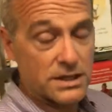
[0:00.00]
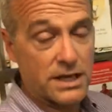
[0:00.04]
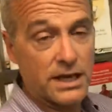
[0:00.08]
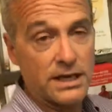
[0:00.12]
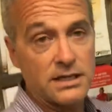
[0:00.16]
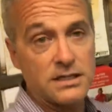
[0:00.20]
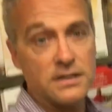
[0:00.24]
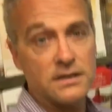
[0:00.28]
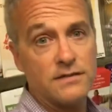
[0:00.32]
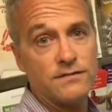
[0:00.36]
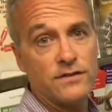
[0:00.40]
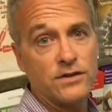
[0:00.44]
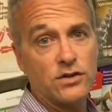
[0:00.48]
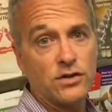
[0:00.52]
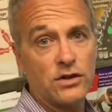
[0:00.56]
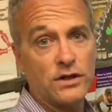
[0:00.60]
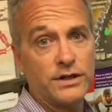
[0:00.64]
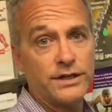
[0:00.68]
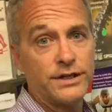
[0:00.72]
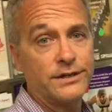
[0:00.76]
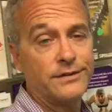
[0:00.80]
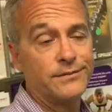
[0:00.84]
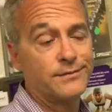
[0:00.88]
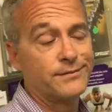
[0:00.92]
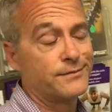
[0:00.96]
scientific
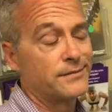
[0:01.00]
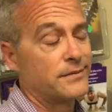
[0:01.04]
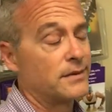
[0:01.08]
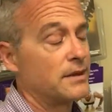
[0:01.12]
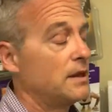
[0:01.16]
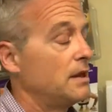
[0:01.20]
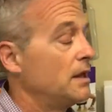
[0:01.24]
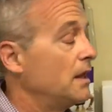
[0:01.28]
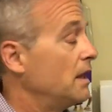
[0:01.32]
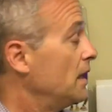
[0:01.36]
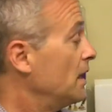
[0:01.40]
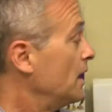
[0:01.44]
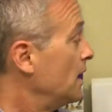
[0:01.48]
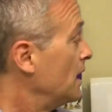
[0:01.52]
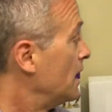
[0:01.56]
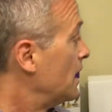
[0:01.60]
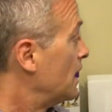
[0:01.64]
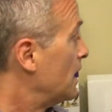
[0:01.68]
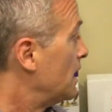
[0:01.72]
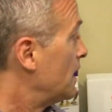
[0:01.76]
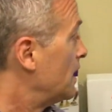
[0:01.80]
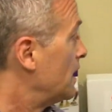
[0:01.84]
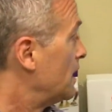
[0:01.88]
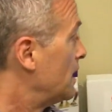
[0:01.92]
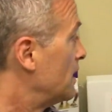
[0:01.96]
on you,
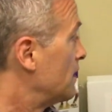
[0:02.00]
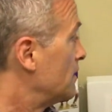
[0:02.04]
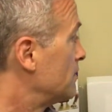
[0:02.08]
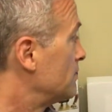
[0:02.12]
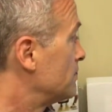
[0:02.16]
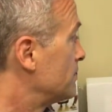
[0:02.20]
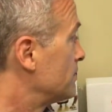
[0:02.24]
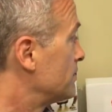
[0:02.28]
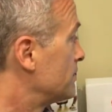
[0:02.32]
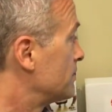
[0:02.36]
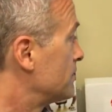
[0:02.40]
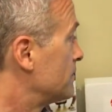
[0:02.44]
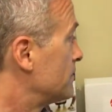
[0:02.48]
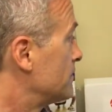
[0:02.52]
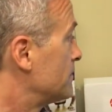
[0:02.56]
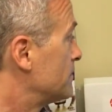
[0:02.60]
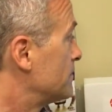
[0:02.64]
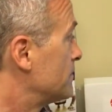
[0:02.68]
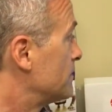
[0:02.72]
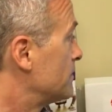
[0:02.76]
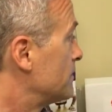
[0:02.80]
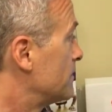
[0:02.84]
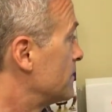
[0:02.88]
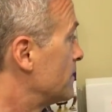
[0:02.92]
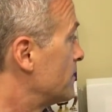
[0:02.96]
uh,
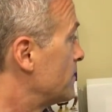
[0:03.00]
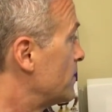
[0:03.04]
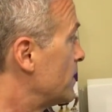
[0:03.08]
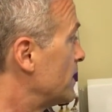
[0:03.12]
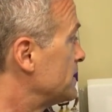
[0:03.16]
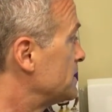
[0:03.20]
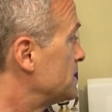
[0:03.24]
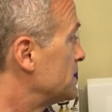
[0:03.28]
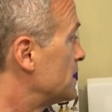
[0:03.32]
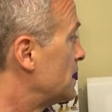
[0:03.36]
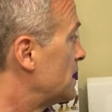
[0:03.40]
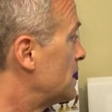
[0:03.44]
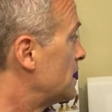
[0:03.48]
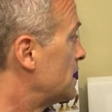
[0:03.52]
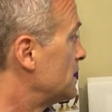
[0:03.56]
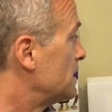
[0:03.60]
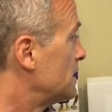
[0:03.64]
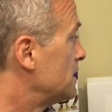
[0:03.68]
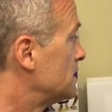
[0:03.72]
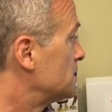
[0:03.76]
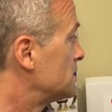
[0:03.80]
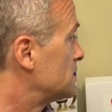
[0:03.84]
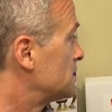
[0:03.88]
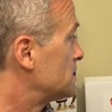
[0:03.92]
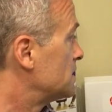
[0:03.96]
but uh,
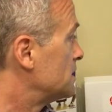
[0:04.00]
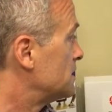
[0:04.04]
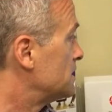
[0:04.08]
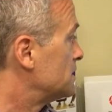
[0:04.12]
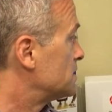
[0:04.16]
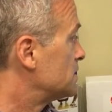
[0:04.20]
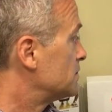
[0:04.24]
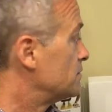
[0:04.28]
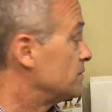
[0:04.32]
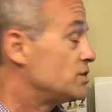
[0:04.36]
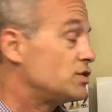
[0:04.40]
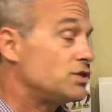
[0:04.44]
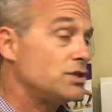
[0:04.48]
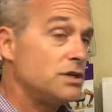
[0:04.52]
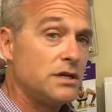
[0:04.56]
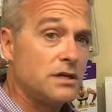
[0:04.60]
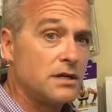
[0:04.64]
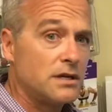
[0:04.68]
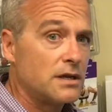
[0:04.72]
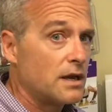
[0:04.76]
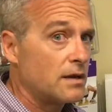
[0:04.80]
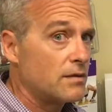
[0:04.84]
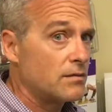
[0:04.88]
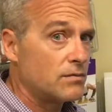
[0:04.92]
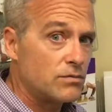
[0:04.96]
it's it's a machine
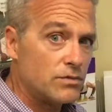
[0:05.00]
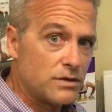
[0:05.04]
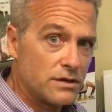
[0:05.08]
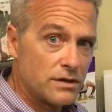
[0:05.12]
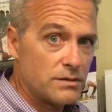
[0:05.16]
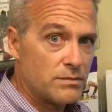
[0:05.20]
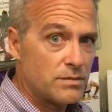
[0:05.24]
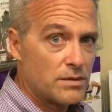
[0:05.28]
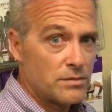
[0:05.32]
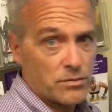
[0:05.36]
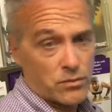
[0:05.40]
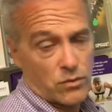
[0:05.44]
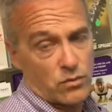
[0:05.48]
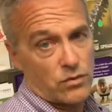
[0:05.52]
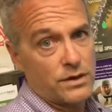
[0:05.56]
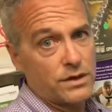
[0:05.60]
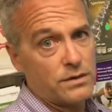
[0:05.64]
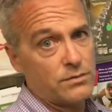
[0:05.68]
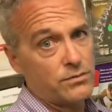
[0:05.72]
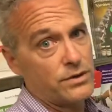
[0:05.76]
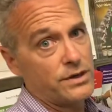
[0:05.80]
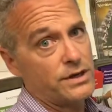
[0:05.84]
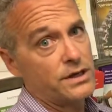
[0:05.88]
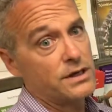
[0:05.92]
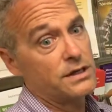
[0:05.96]
that I've really been
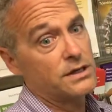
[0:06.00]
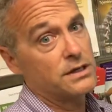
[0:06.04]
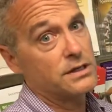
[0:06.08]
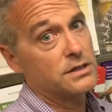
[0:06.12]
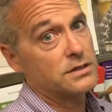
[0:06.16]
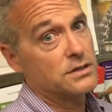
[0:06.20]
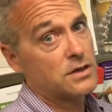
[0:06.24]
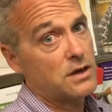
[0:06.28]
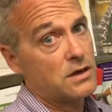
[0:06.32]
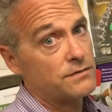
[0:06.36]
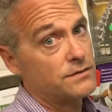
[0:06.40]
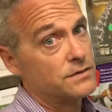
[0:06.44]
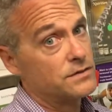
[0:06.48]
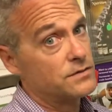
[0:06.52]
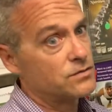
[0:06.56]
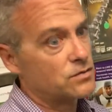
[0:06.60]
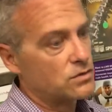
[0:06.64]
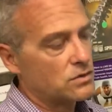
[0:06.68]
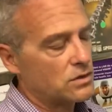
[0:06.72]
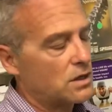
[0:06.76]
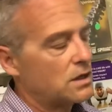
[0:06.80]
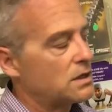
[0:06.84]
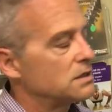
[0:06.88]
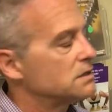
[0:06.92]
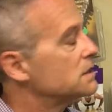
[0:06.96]
wanting to bring into this office for
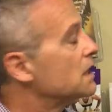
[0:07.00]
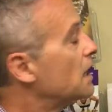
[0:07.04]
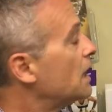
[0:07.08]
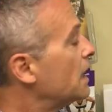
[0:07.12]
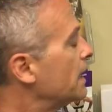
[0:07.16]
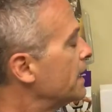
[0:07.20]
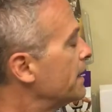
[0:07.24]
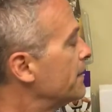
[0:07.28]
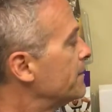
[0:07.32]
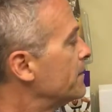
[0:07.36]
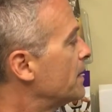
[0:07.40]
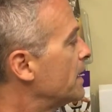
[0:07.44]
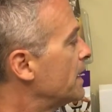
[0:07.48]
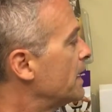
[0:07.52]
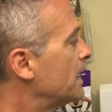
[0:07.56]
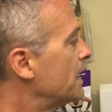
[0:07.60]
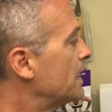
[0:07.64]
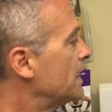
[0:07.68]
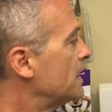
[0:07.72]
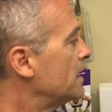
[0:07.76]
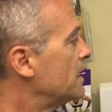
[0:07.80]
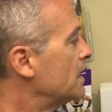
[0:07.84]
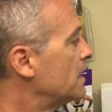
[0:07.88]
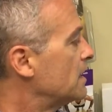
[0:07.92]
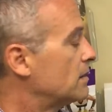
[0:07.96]
a long time,
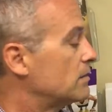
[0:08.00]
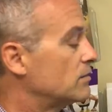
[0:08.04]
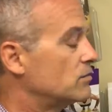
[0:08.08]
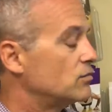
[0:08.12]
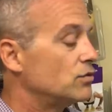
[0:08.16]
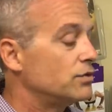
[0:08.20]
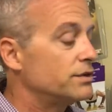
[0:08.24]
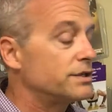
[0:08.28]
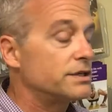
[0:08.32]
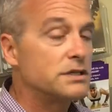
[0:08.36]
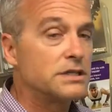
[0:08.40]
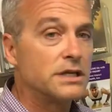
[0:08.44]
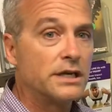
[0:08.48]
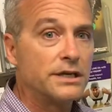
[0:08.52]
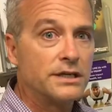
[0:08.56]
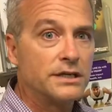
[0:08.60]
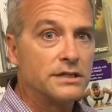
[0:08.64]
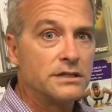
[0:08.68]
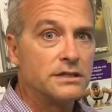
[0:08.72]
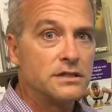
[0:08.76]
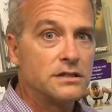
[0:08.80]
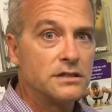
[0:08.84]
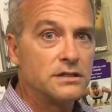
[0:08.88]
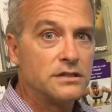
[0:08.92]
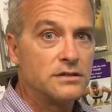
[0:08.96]
and I'm real
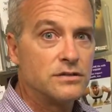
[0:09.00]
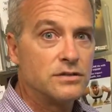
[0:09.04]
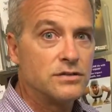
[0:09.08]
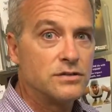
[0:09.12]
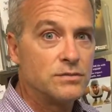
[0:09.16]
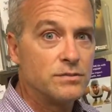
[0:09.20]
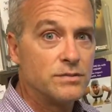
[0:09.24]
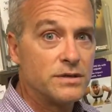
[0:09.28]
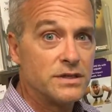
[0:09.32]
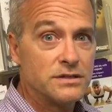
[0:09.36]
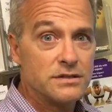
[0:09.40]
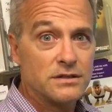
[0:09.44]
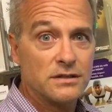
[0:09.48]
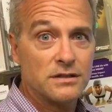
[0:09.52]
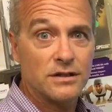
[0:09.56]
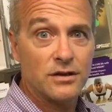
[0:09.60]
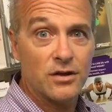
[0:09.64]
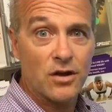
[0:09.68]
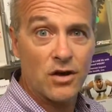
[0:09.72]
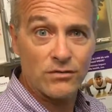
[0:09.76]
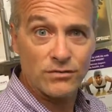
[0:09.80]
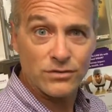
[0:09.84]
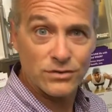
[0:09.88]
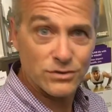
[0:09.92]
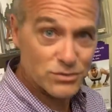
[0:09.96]
excited to to basically
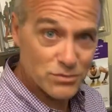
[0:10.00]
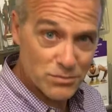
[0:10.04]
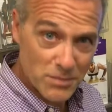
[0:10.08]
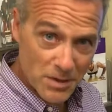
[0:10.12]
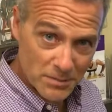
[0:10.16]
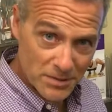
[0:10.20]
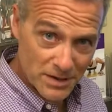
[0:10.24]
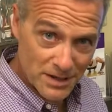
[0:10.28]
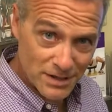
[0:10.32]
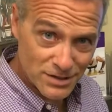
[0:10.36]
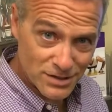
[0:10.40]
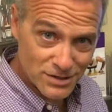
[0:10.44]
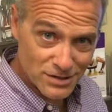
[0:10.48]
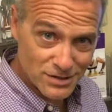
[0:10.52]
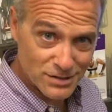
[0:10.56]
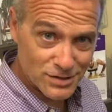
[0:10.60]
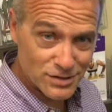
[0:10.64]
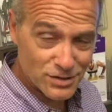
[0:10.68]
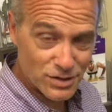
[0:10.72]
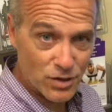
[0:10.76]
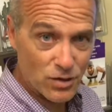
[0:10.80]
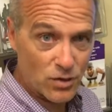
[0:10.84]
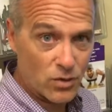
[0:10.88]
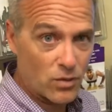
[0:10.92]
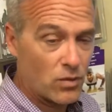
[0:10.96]
offer it to my patients.
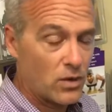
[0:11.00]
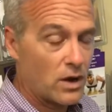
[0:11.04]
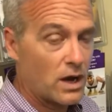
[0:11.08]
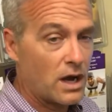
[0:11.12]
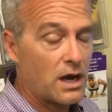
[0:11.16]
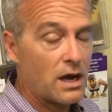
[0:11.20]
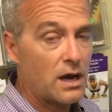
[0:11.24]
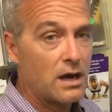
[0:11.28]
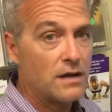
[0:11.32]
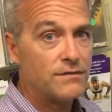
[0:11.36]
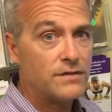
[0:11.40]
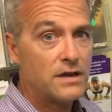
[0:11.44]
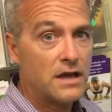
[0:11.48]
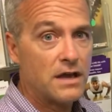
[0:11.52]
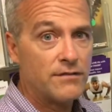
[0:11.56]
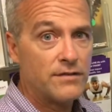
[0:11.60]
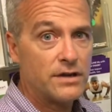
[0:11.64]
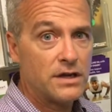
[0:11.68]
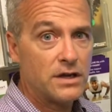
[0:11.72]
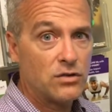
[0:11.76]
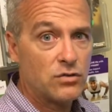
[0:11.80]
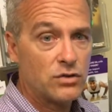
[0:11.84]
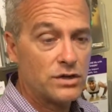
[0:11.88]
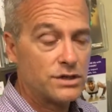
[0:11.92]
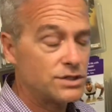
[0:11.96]
So uh, if you have
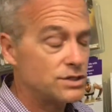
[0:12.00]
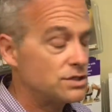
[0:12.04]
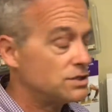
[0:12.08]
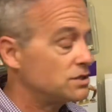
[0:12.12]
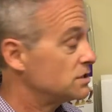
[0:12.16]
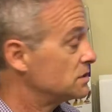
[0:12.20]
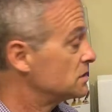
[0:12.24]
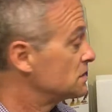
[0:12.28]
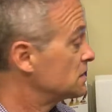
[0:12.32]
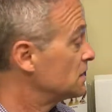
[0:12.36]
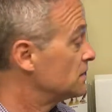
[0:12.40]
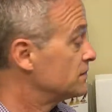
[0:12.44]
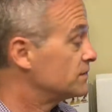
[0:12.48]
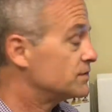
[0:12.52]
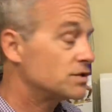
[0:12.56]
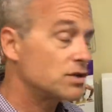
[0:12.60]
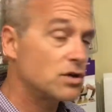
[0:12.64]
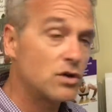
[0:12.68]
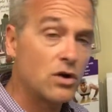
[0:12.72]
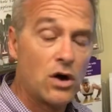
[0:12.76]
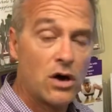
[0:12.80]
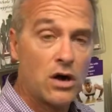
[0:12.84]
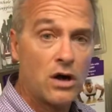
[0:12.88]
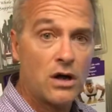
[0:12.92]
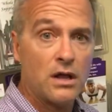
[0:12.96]
any questions, just give us a
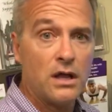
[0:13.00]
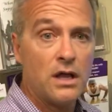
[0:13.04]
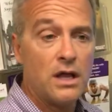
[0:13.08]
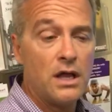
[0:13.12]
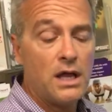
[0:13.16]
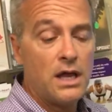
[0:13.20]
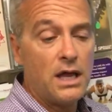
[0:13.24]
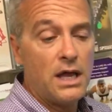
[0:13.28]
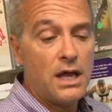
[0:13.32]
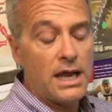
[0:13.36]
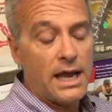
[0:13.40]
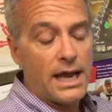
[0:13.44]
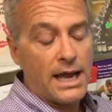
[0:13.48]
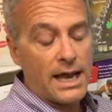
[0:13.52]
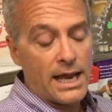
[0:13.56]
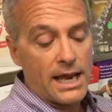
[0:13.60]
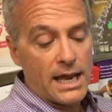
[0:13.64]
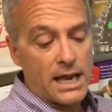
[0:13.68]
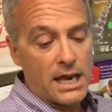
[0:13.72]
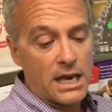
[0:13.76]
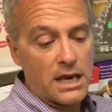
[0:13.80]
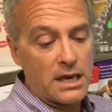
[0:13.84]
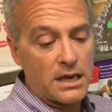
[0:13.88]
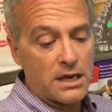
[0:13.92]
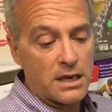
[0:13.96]
call,
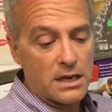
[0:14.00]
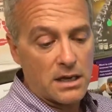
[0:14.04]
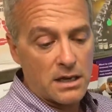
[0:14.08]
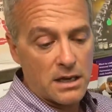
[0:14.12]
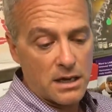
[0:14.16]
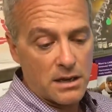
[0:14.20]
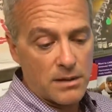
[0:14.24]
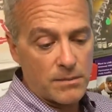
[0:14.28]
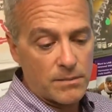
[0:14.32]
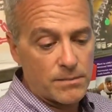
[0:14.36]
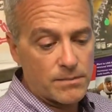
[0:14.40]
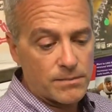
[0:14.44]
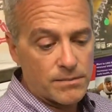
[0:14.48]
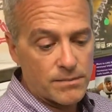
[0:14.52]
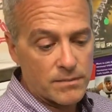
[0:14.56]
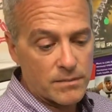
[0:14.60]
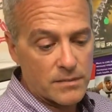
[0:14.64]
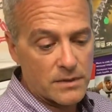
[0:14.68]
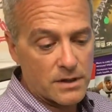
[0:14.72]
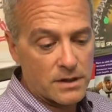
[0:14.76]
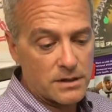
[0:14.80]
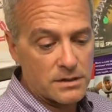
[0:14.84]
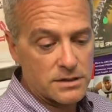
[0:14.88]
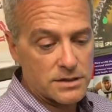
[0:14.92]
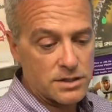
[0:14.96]
and um,
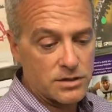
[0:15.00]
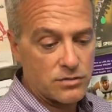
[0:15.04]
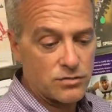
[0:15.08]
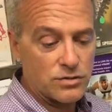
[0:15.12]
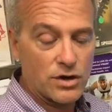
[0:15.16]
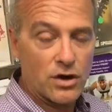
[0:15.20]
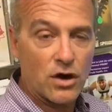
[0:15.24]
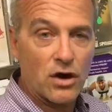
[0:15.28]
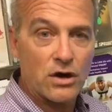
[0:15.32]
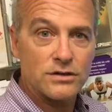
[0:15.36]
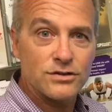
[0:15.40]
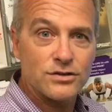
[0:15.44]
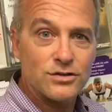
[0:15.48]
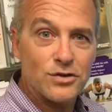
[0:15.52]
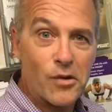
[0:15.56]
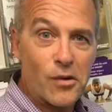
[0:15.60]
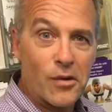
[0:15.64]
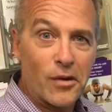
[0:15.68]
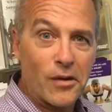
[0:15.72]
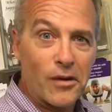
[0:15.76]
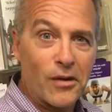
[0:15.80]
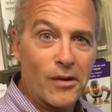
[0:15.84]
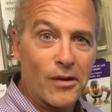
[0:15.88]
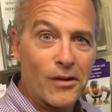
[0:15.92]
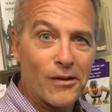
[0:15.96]
see what your heart's
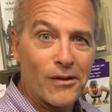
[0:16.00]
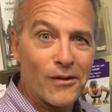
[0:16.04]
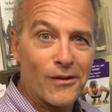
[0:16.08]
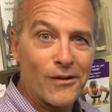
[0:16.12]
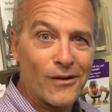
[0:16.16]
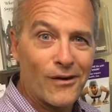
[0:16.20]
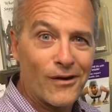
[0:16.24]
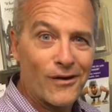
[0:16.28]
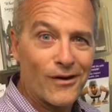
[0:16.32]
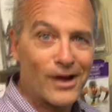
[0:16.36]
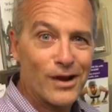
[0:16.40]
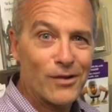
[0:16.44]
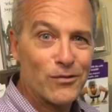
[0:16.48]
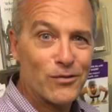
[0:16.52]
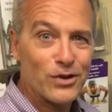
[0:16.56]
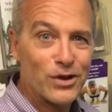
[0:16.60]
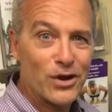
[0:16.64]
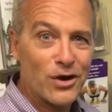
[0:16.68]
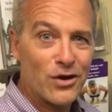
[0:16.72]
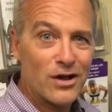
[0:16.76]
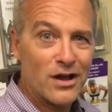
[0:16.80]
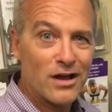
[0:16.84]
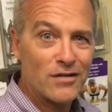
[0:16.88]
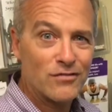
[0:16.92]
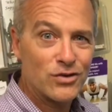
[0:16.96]
doing. All right, well,
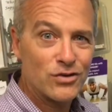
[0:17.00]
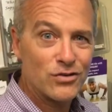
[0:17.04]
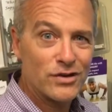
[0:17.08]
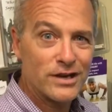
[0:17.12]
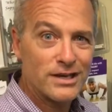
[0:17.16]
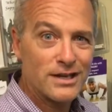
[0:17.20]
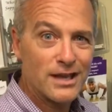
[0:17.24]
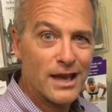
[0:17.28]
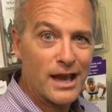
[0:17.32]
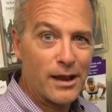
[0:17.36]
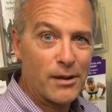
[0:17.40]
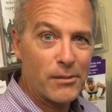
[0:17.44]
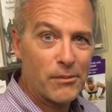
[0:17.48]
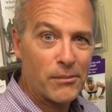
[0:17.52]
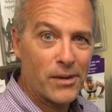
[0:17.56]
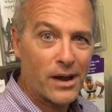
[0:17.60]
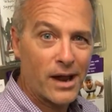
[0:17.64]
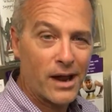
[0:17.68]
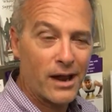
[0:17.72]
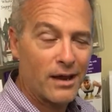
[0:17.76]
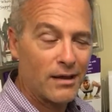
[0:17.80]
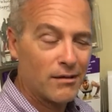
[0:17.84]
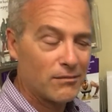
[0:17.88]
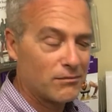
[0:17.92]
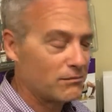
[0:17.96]
y'all have a great day.
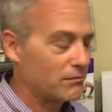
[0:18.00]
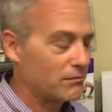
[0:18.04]
Bye.